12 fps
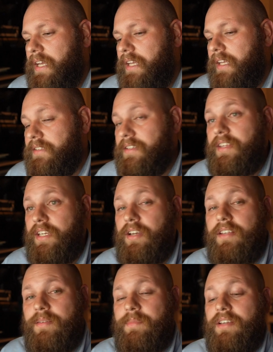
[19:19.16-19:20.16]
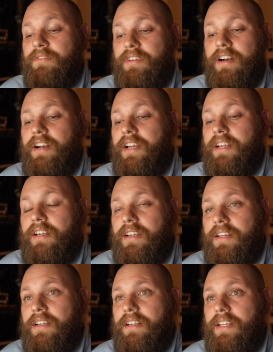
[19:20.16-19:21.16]
is, I think, something very
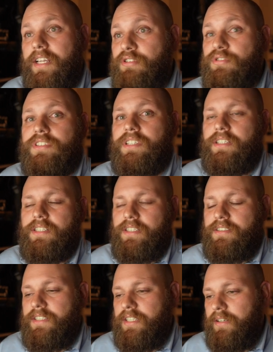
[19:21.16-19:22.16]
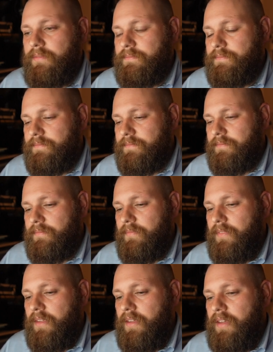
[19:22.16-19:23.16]
interesting to consider.
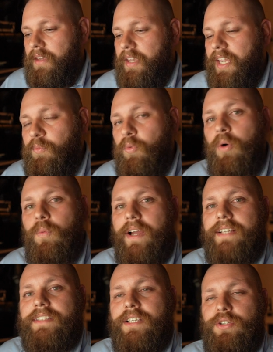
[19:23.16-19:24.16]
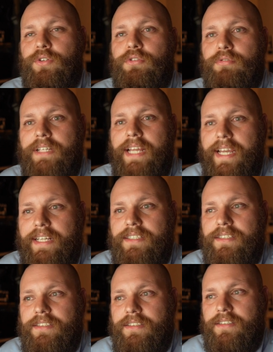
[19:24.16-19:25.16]
In what ways can you
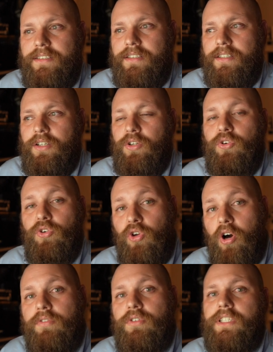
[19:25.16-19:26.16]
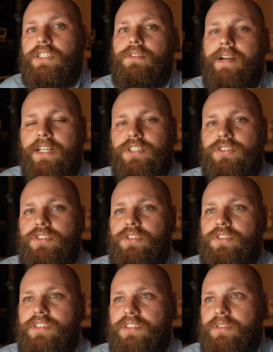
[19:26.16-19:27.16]
create novel interactions in
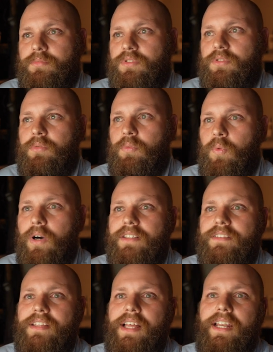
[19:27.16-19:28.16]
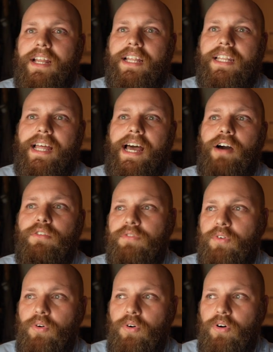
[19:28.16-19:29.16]
your systems, ones that allow
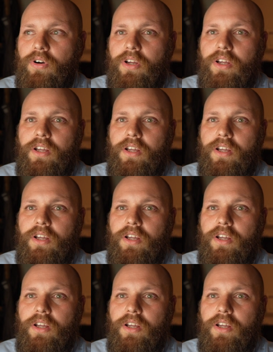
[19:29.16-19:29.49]
for